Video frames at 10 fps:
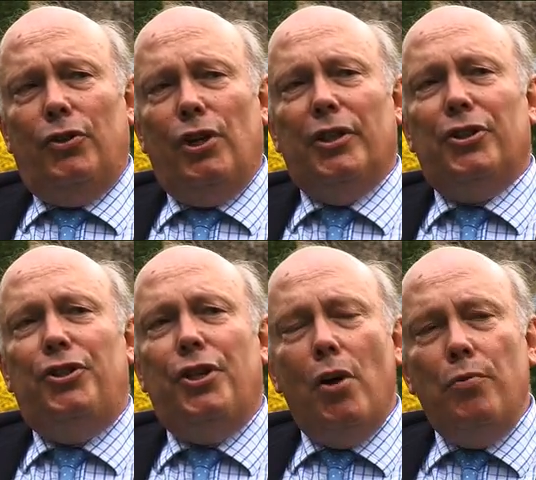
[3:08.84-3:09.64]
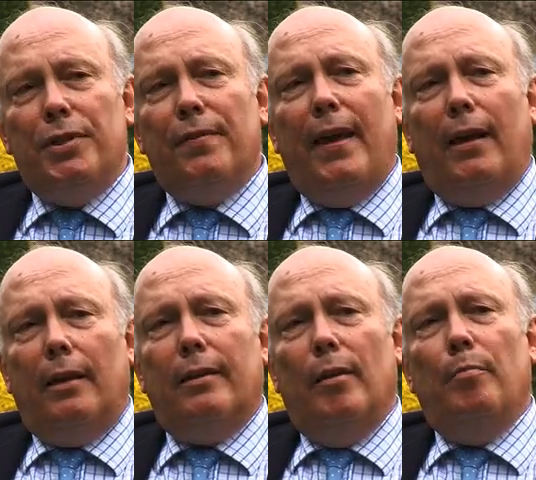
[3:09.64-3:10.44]
just don't
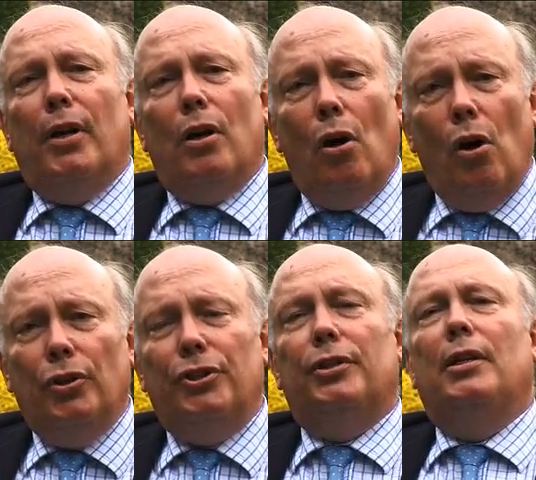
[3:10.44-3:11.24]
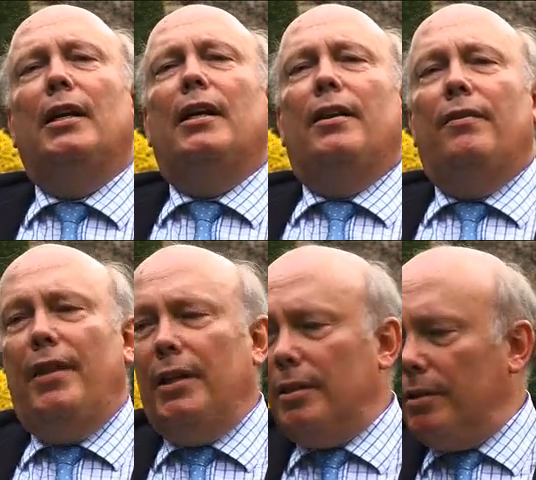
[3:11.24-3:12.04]
think that because
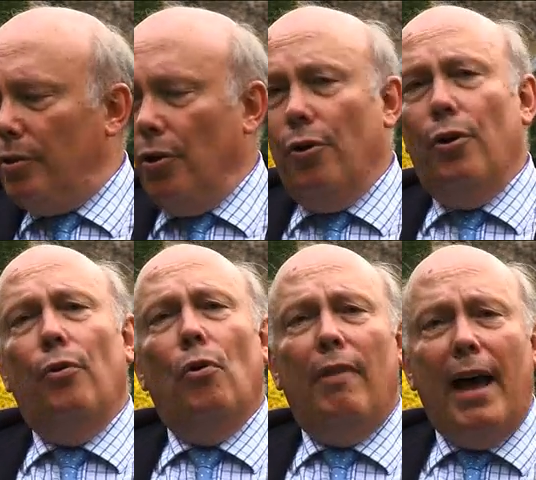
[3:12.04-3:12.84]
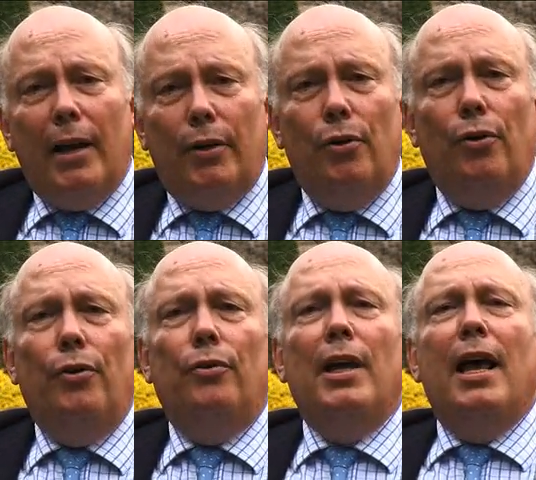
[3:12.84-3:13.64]
this guru or that
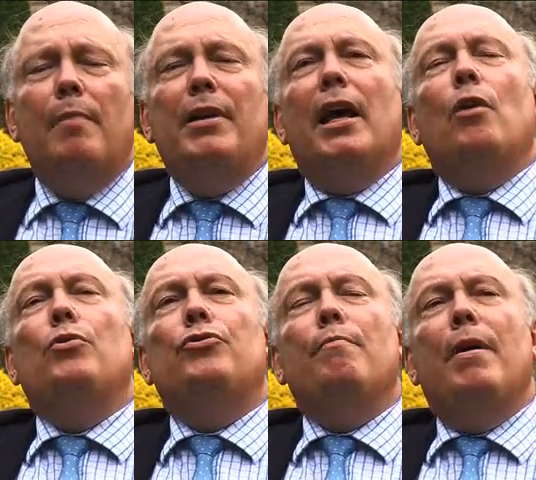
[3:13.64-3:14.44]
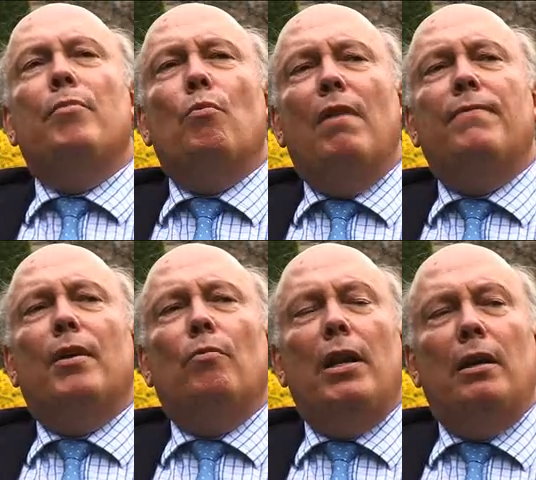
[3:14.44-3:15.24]
guru... I mean, I always remember one
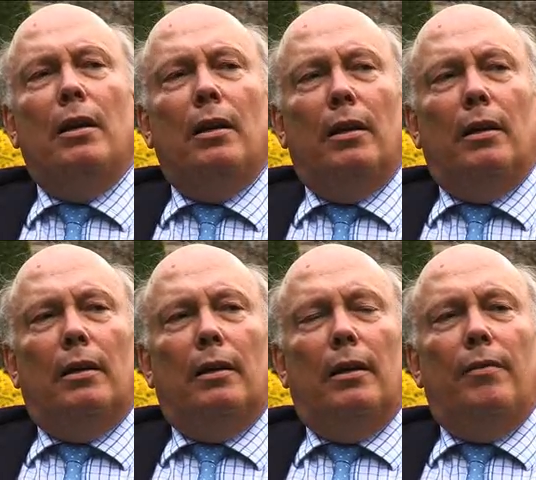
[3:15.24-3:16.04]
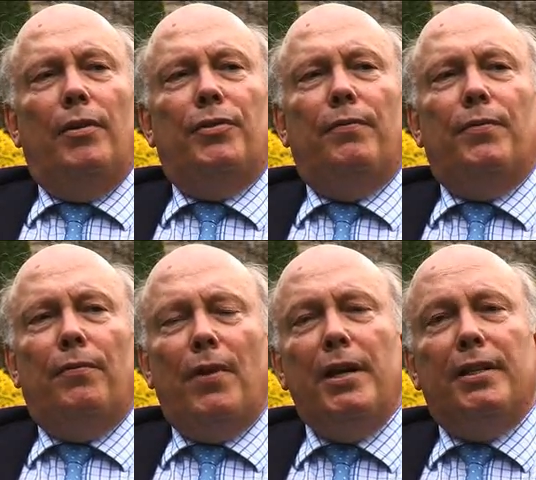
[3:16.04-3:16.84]
thing when there's a
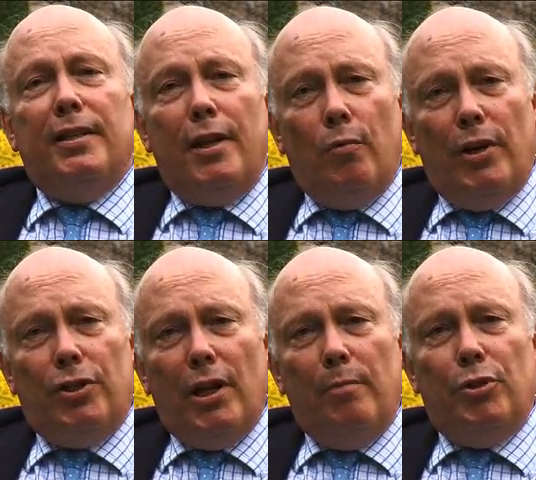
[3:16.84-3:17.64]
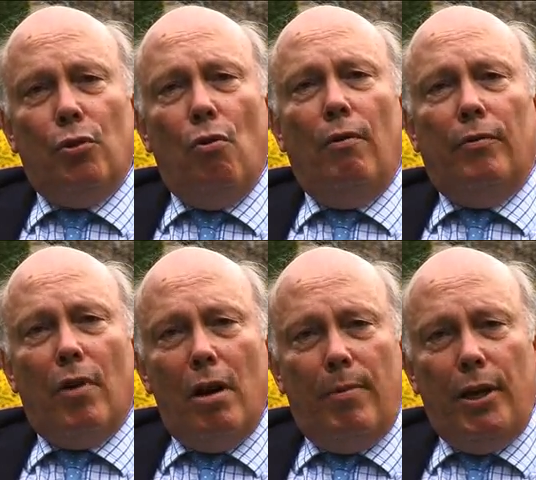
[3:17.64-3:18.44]
very distinguished and I'm sure
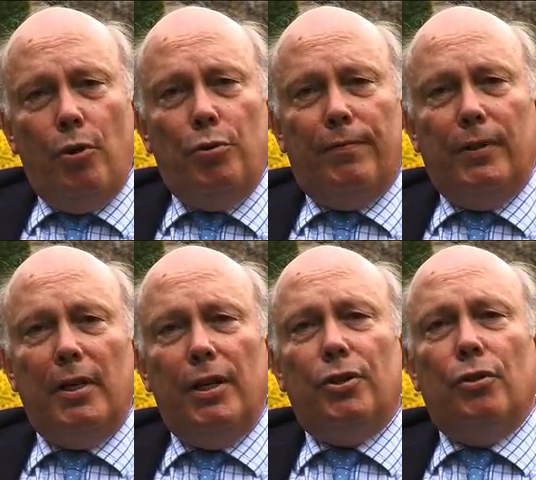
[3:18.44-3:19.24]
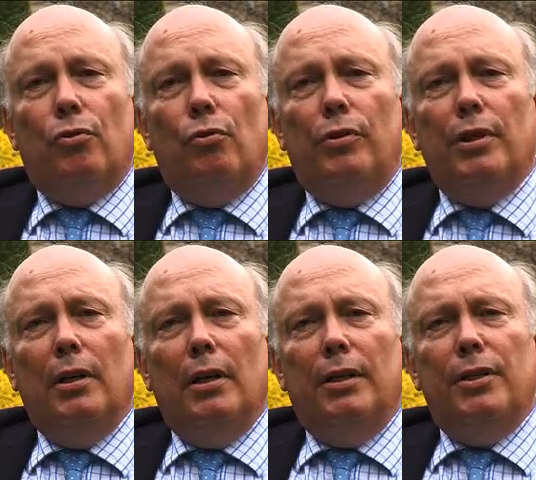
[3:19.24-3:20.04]
incredibly useful teacher called,
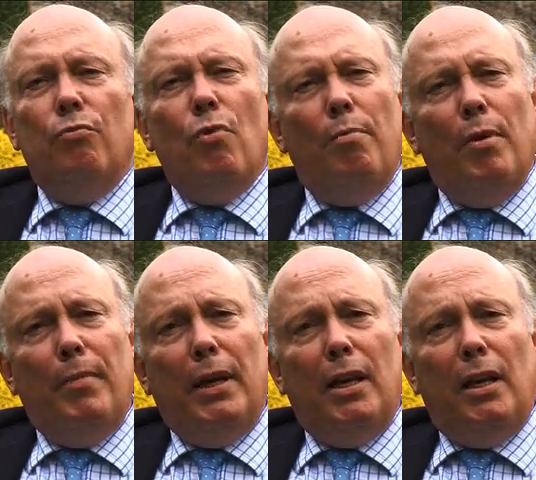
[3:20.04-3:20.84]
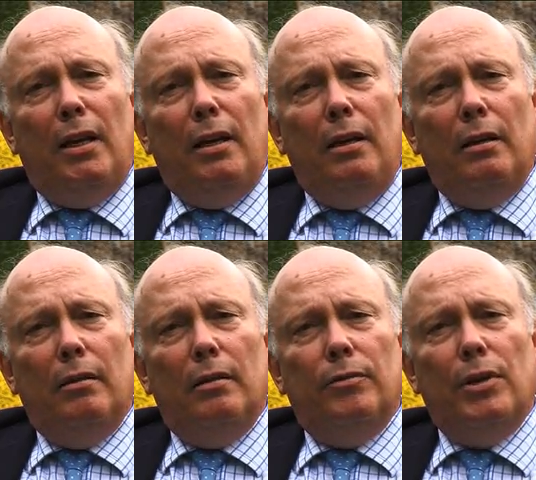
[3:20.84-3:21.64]
is it Robert McGee?
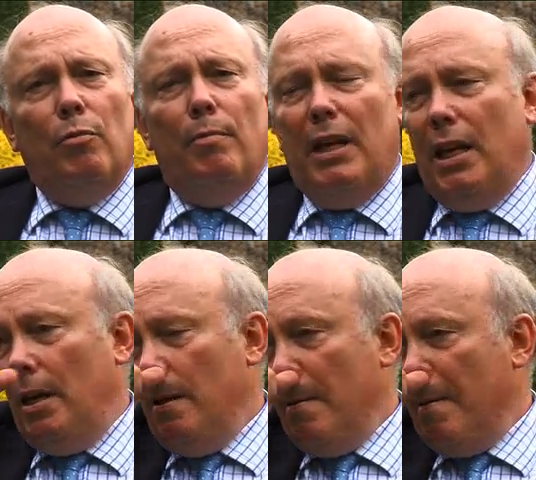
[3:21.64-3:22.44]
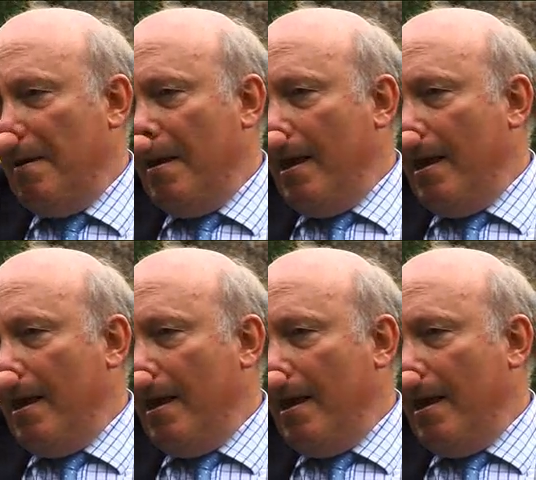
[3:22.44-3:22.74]
Someone McGee. Yeah.